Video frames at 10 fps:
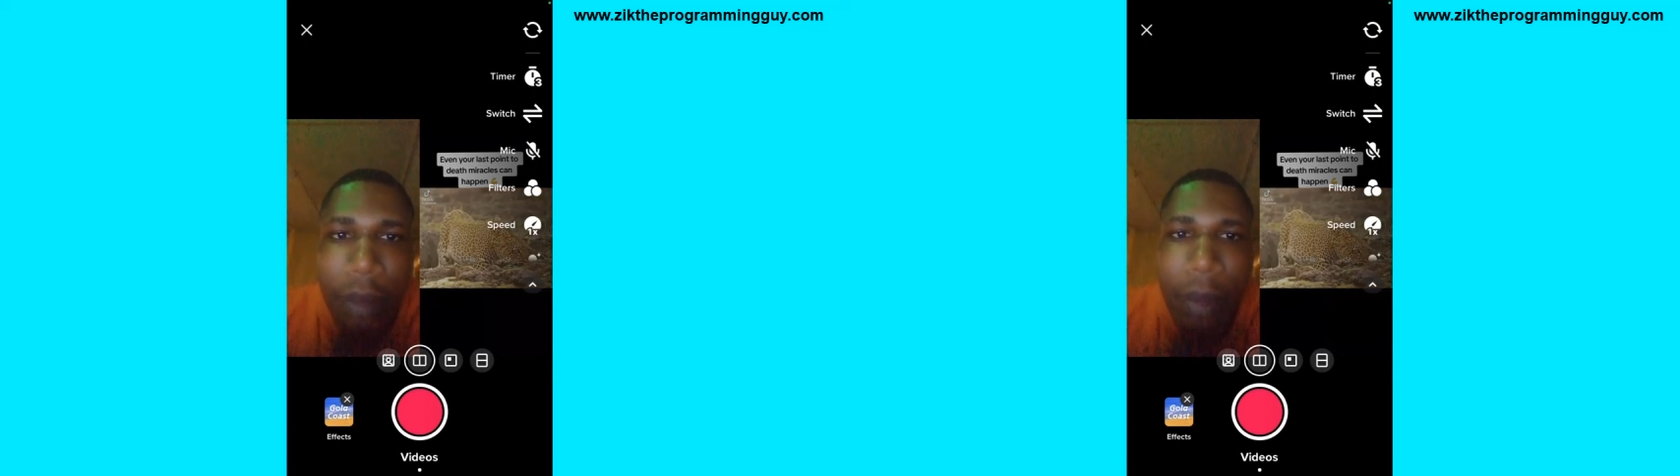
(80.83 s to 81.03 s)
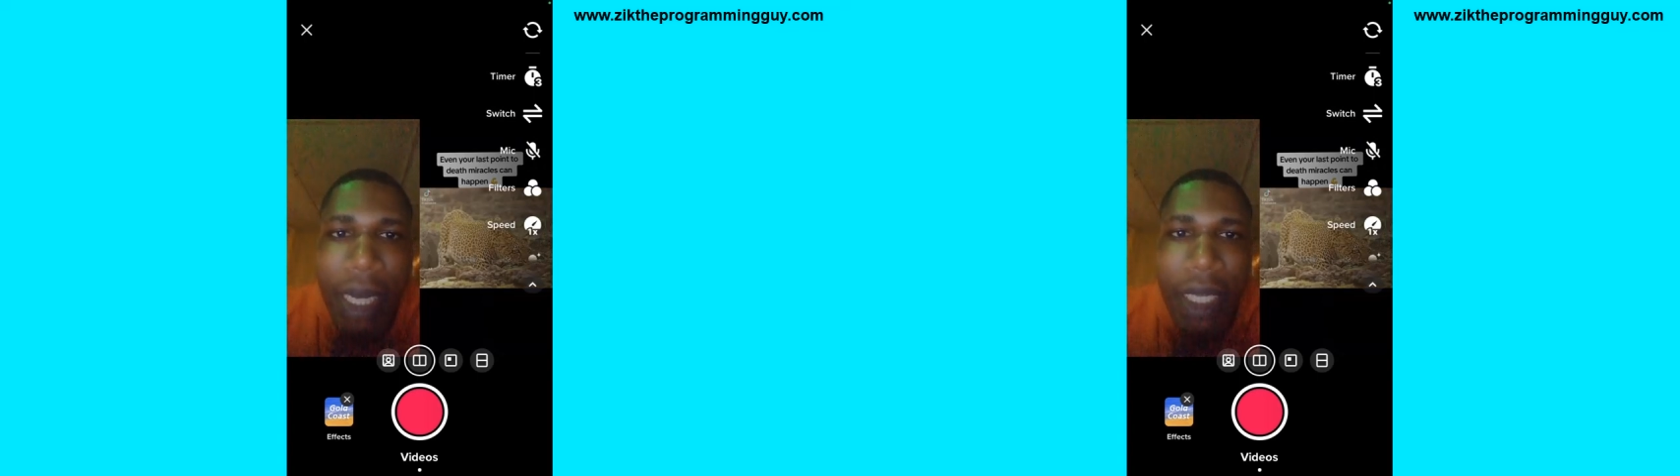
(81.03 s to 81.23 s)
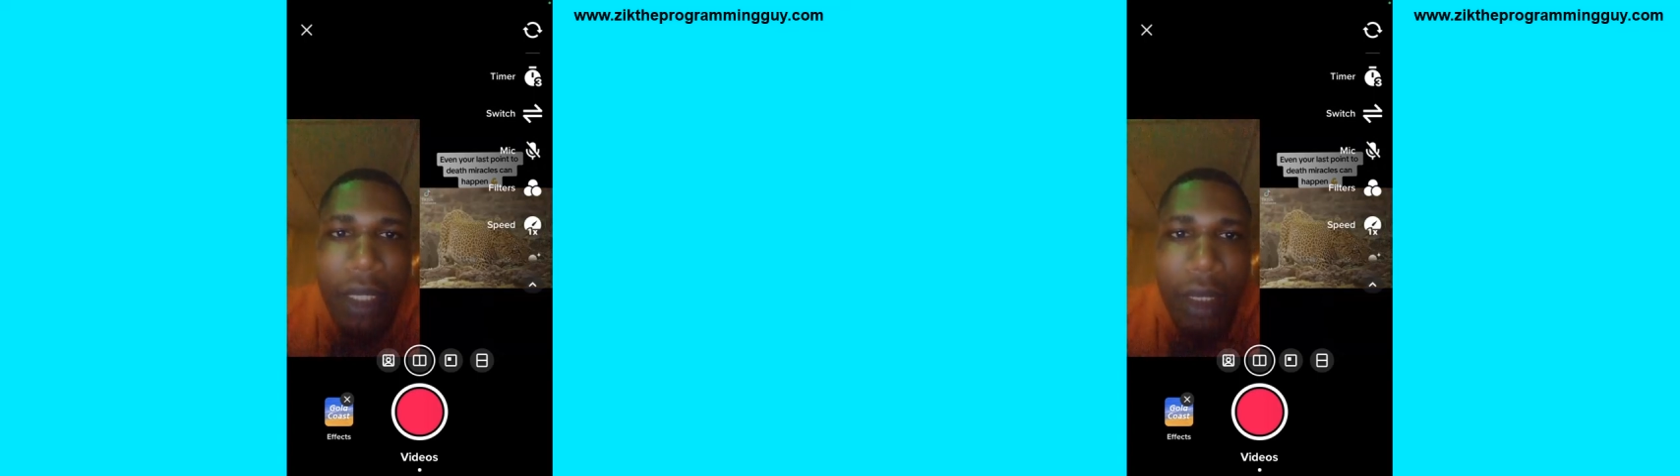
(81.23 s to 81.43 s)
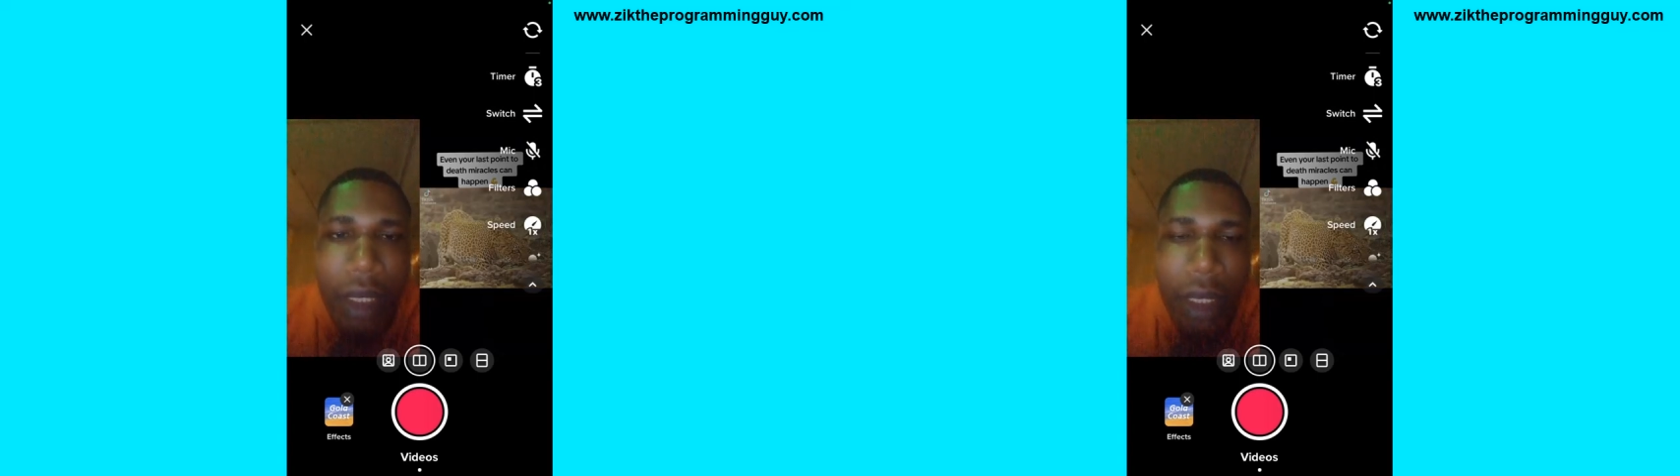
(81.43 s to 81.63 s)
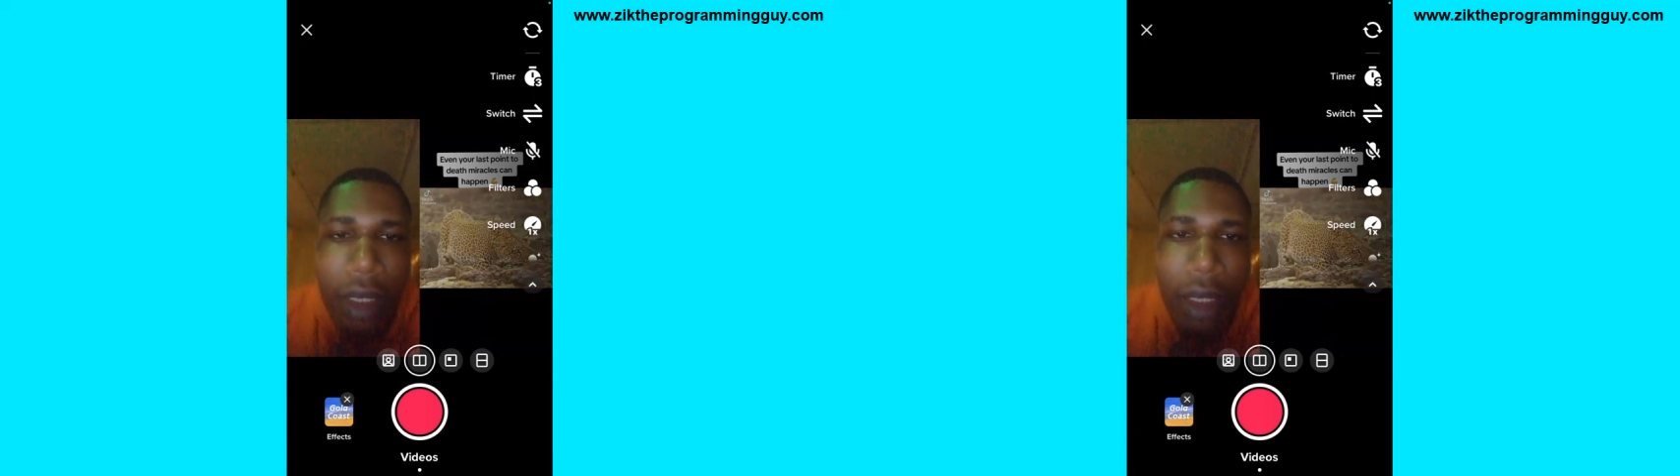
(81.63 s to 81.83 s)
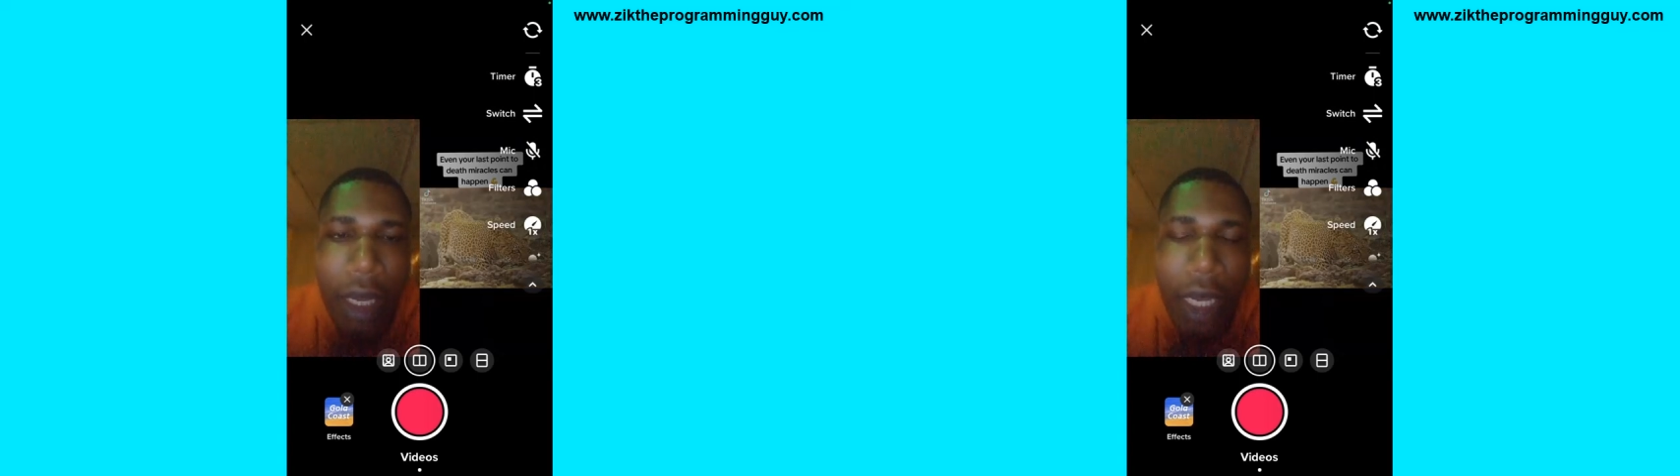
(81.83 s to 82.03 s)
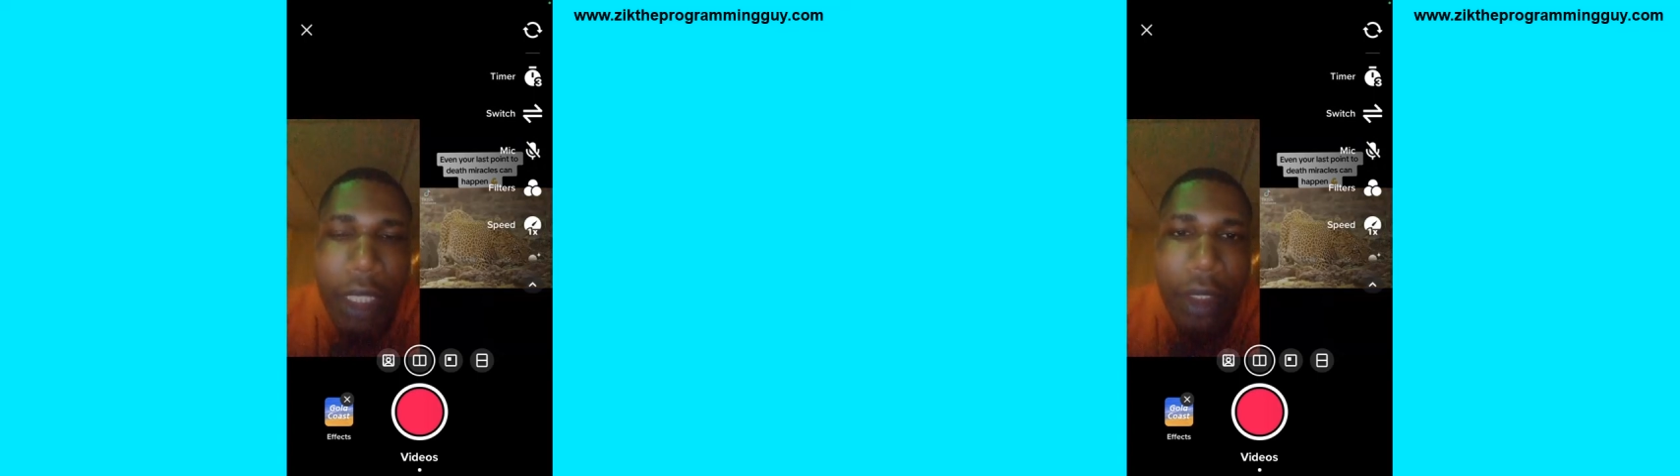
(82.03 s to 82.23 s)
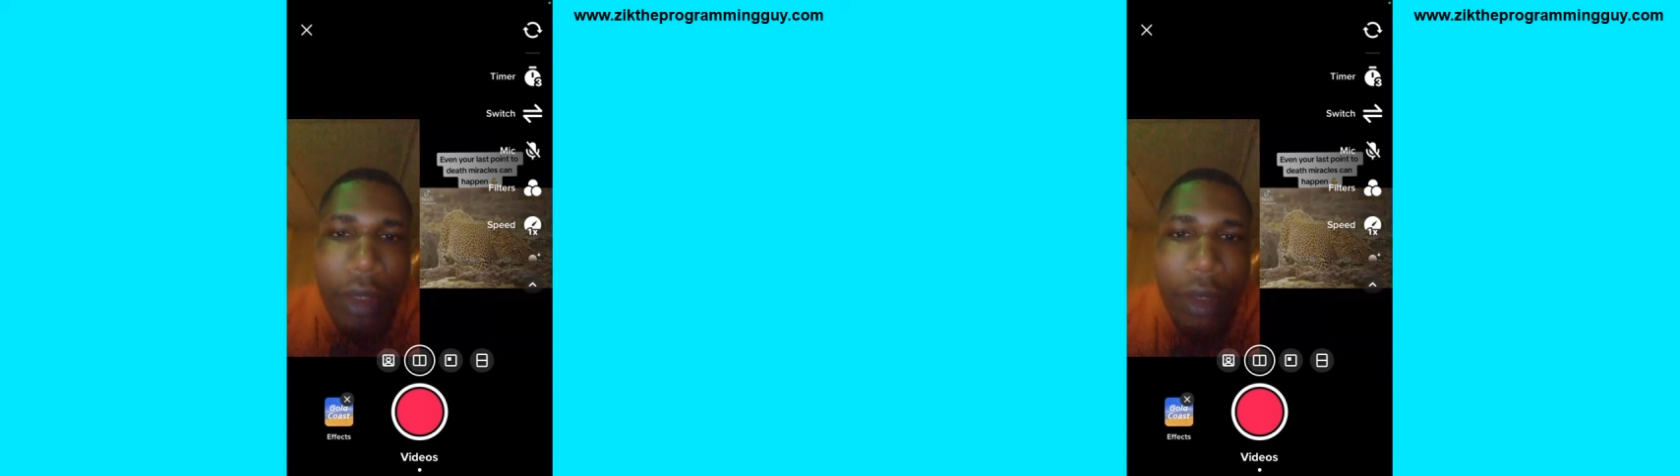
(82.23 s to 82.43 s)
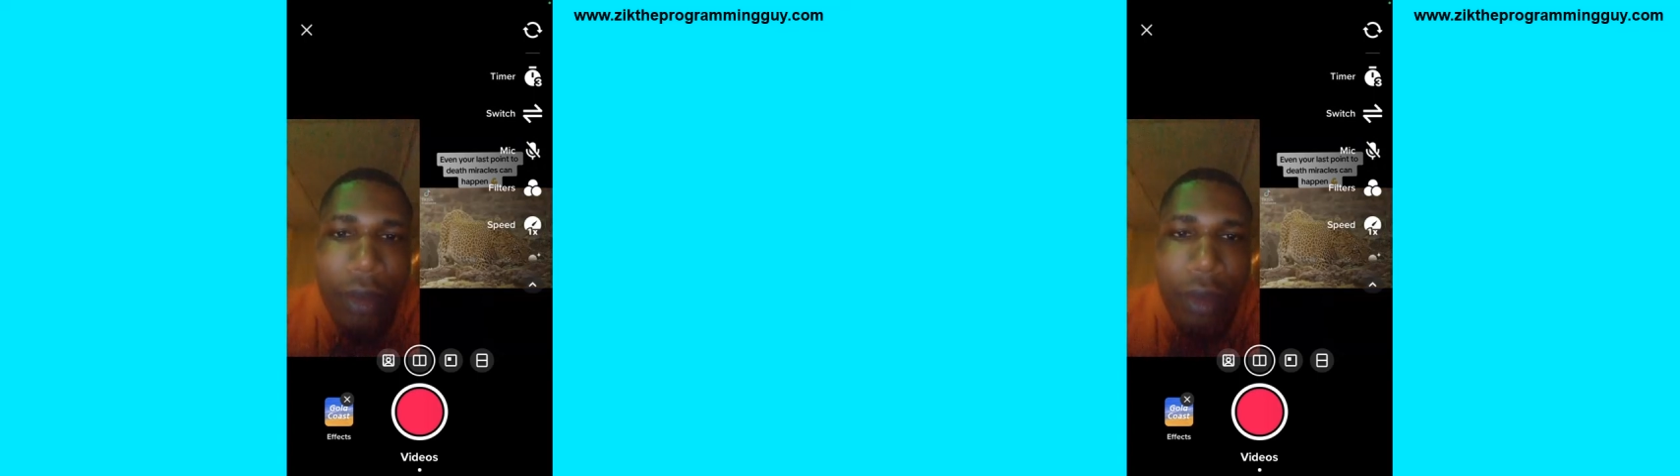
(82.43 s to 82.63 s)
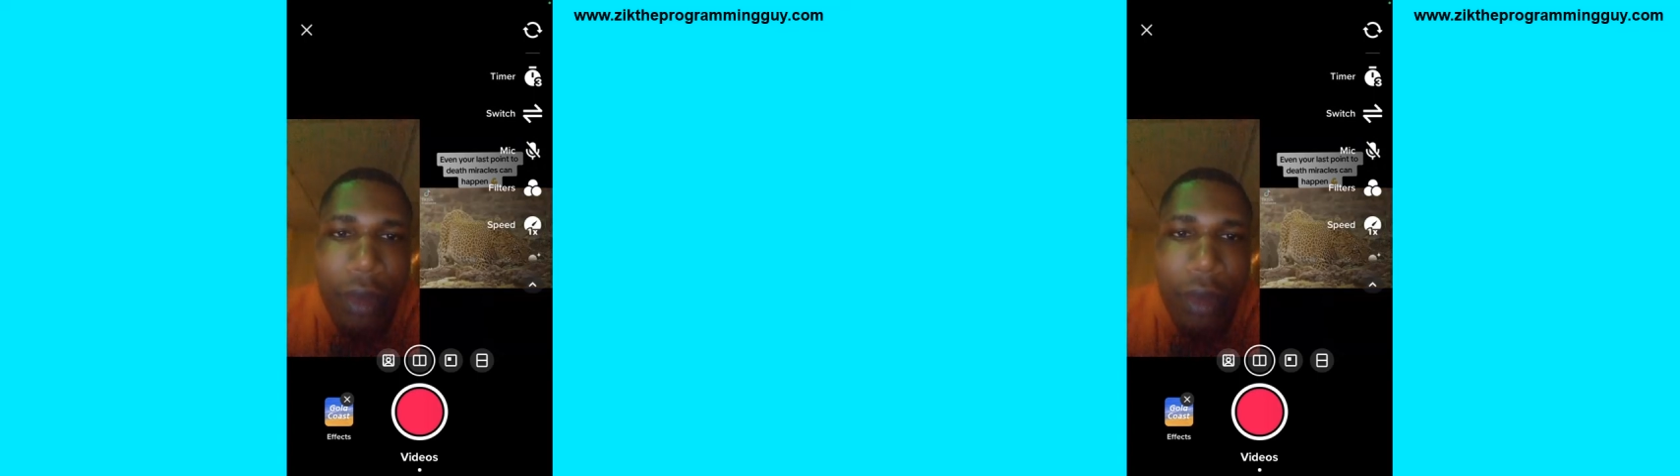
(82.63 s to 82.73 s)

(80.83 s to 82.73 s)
mic icon.